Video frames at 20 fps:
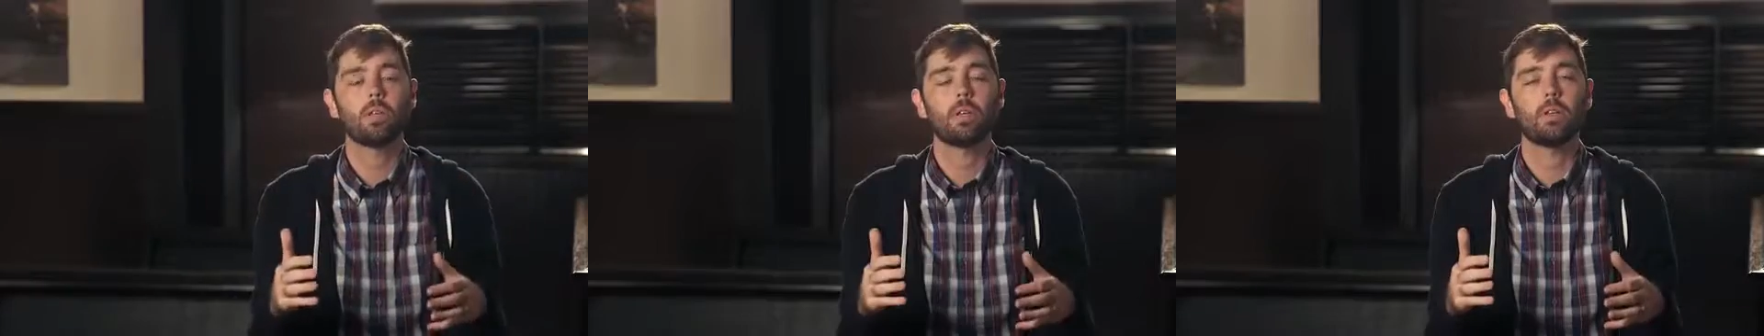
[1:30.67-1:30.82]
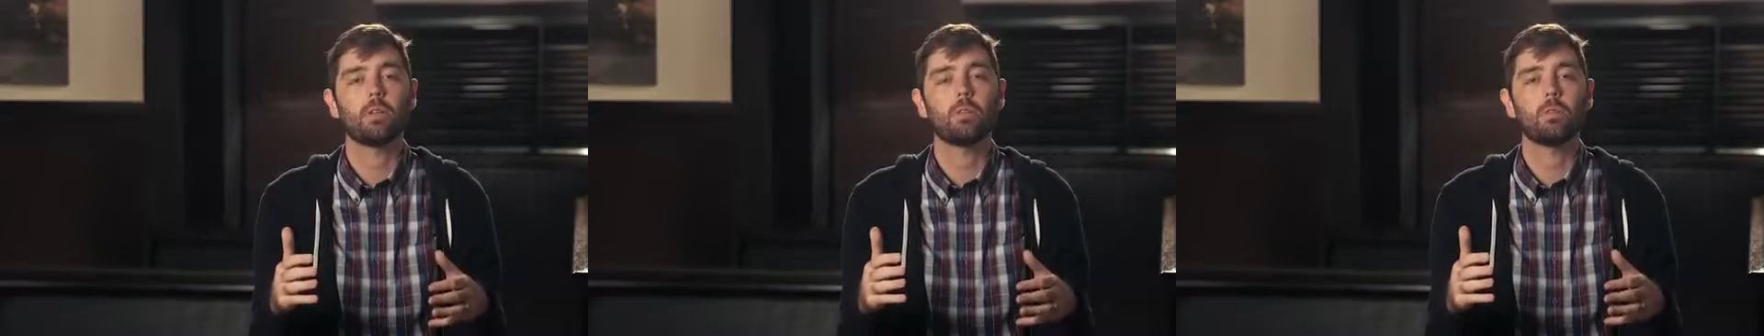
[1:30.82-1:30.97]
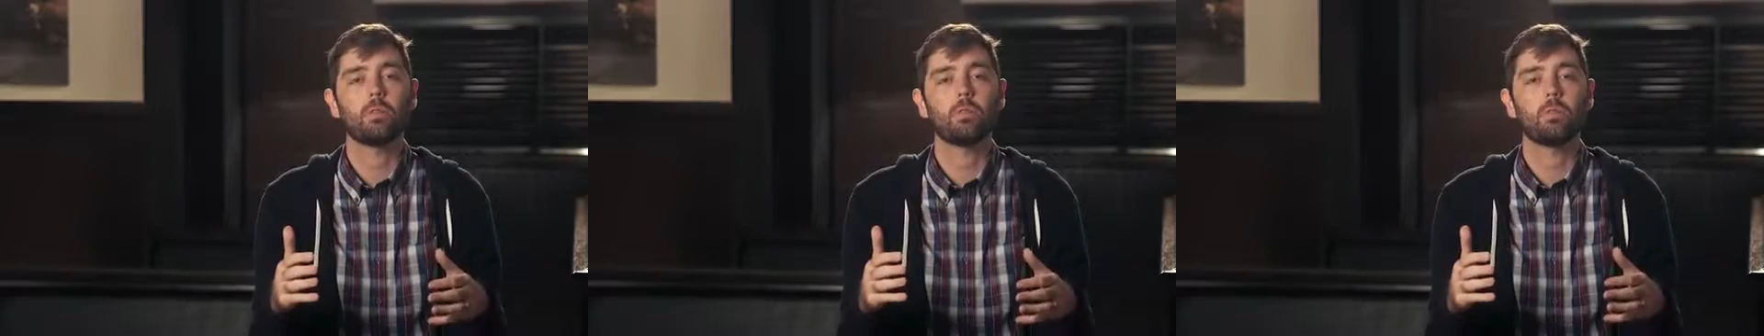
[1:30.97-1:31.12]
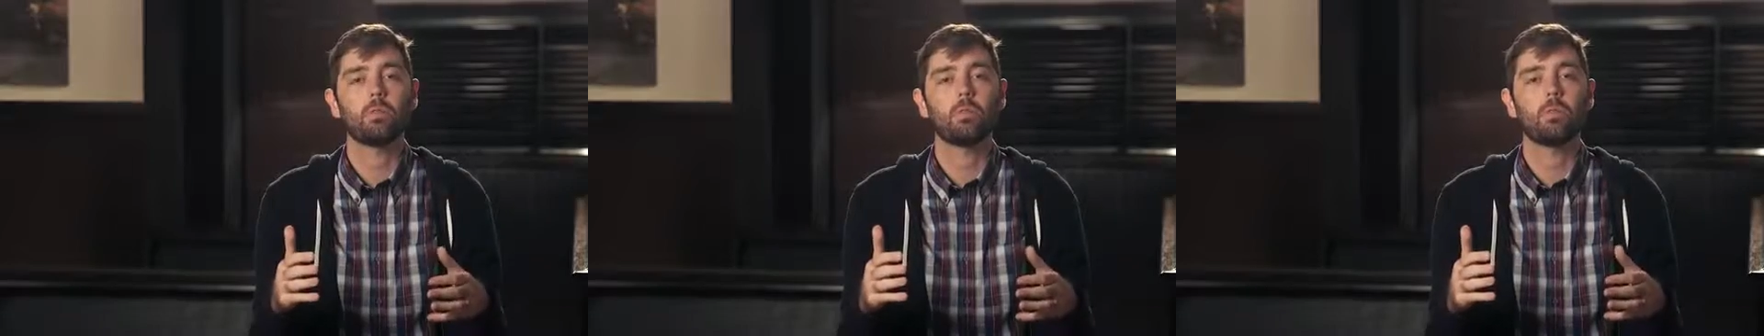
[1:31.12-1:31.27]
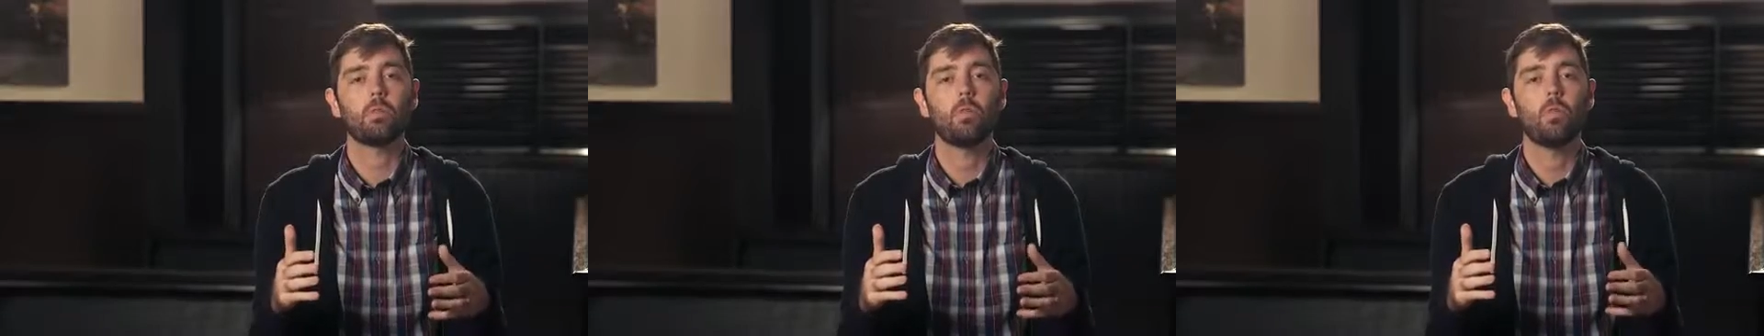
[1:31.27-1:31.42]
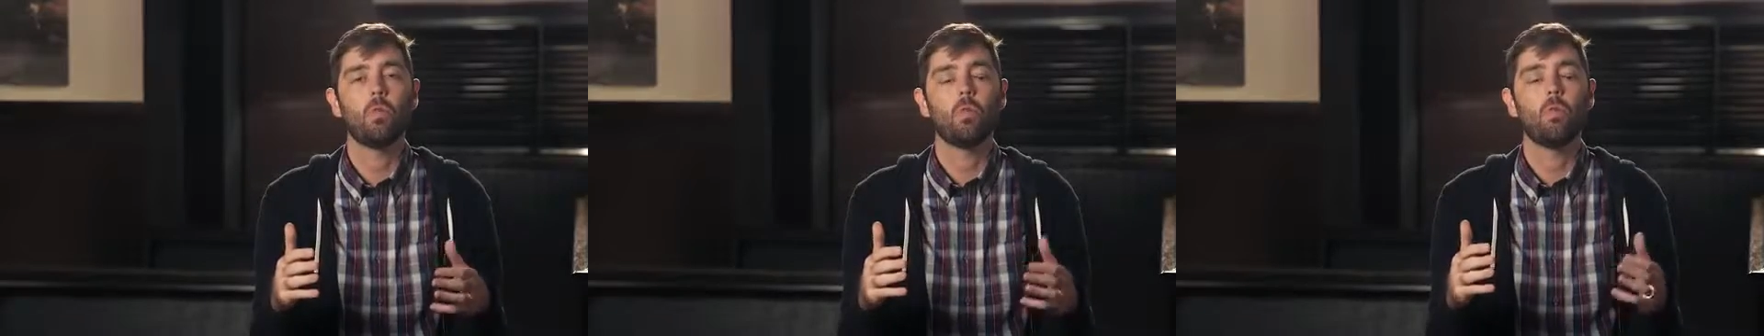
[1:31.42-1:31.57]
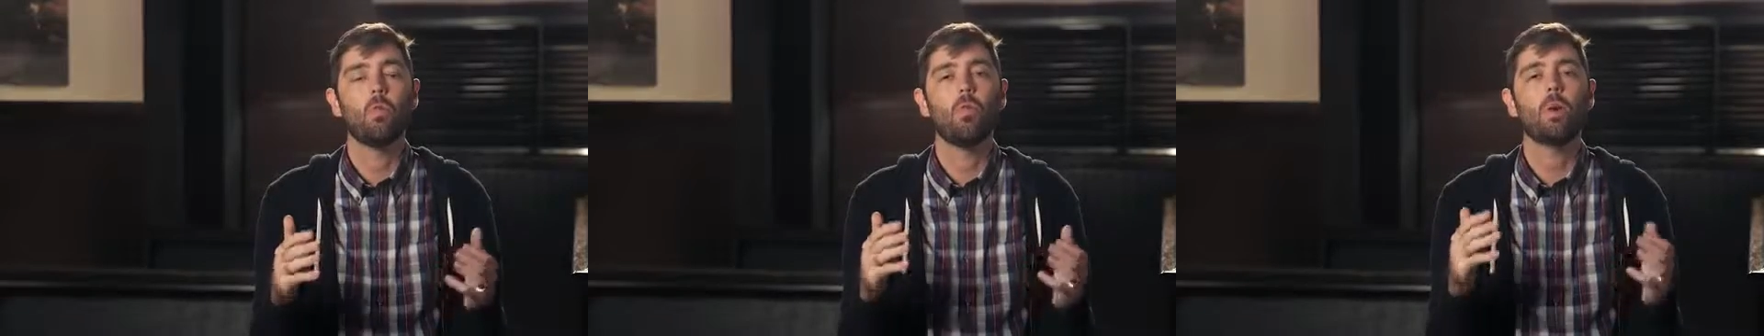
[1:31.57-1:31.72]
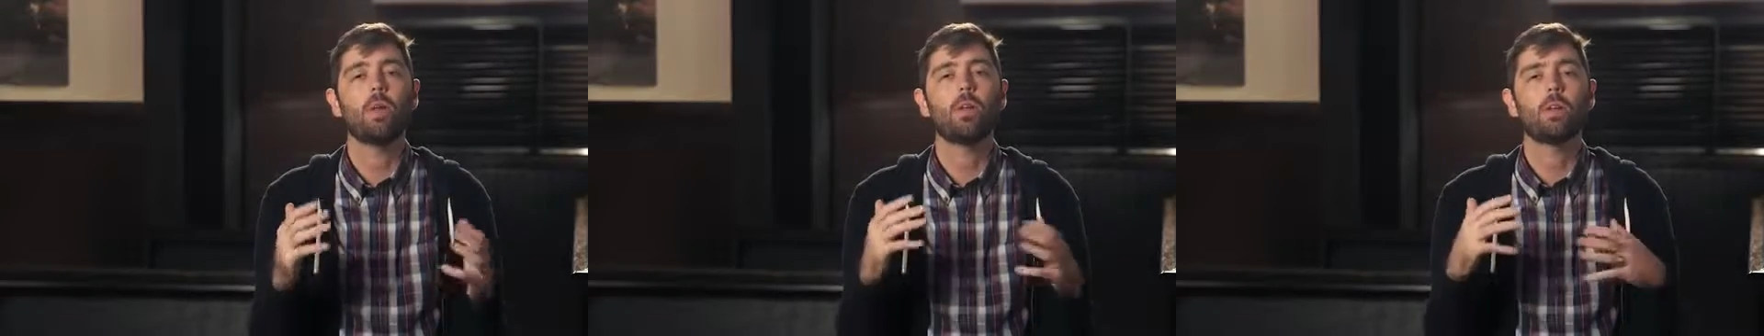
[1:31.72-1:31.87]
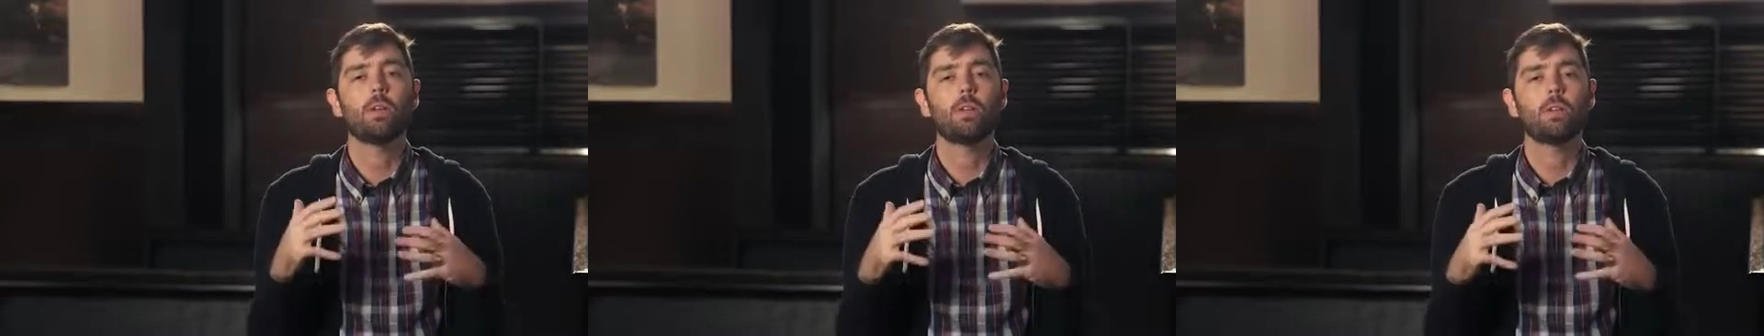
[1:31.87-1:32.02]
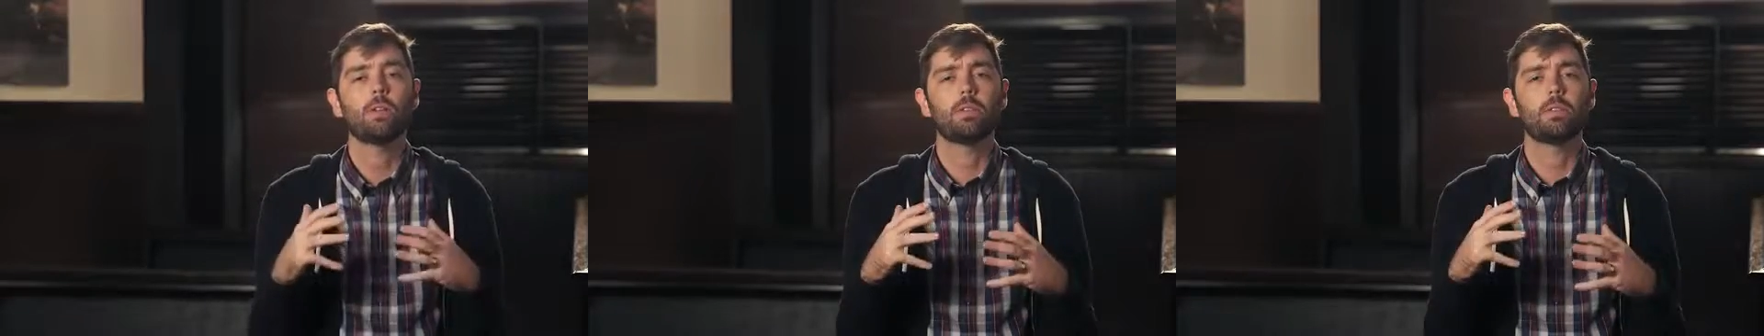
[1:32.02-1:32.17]
into what
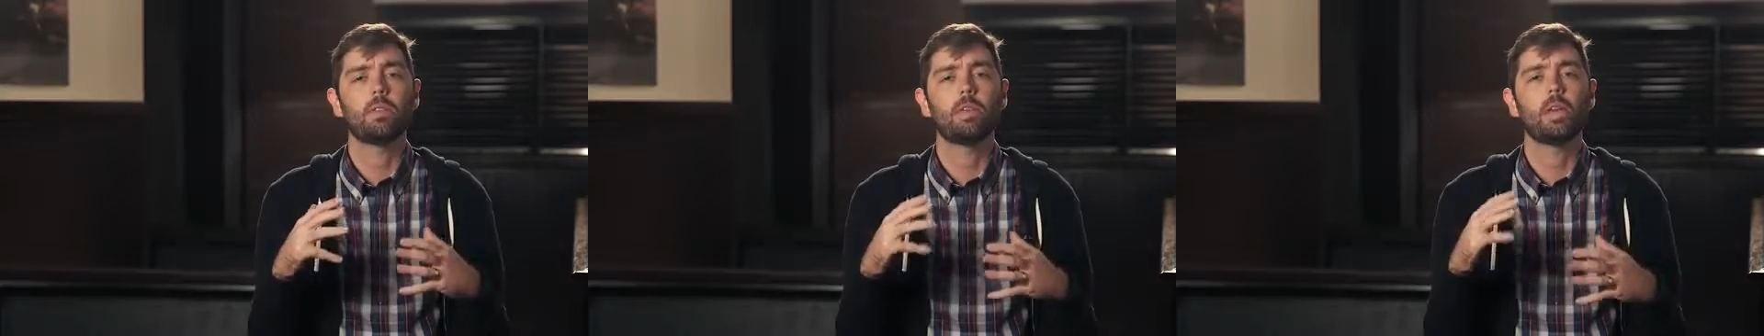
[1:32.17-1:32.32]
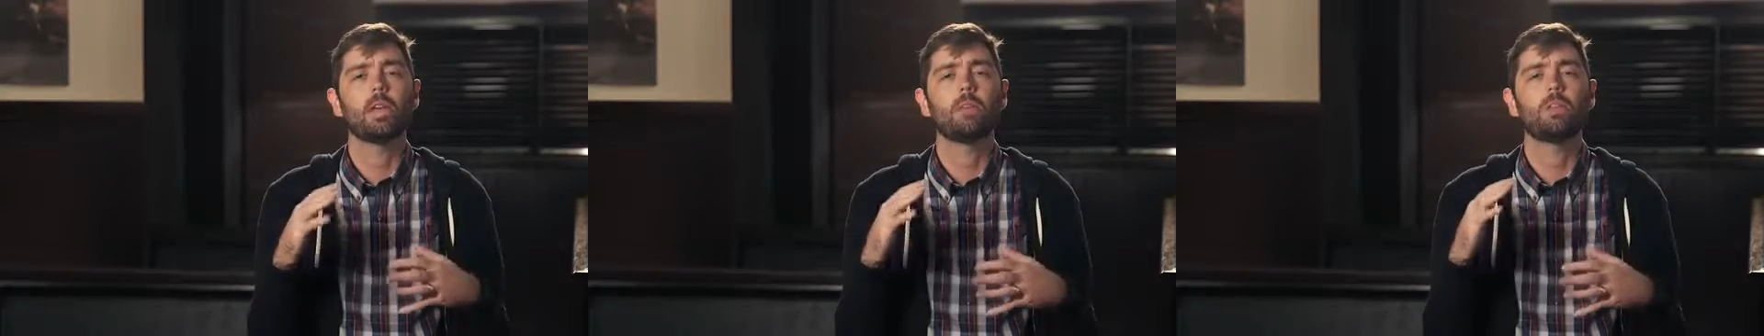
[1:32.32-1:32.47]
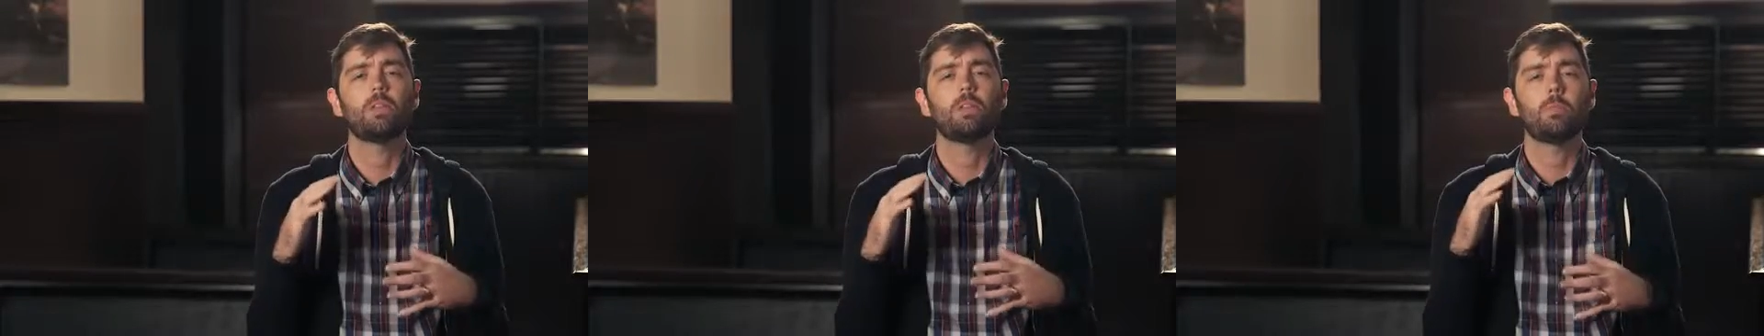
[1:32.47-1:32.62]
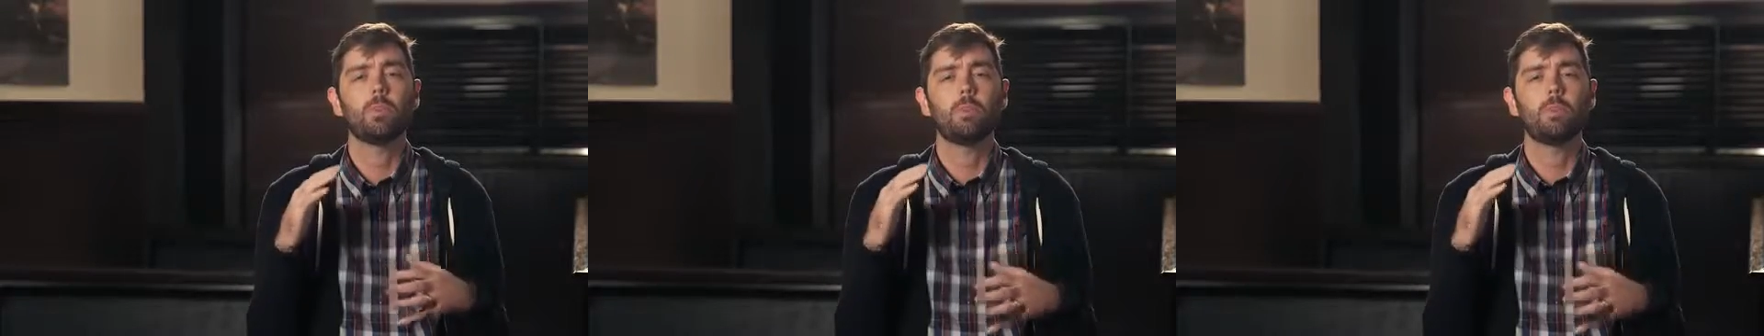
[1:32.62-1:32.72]
it is they should